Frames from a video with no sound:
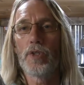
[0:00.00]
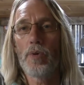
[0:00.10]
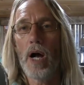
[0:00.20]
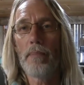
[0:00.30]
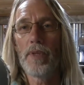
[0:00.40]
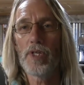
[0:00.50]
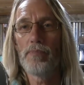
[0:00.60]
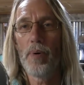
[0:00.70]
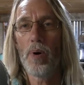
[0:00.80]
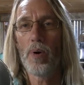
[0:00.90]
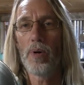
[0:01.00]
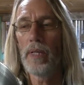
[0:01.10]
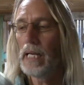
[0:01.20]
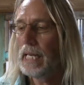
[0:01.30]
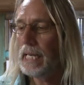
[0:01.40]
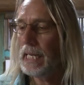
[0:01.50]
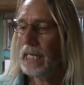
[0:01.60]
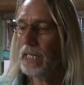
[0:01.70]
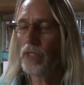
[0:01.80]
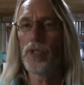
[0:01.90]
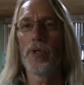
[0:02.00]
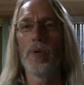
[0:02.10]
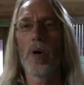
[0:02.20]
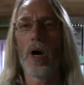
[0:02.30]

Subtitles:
to drop this bowl into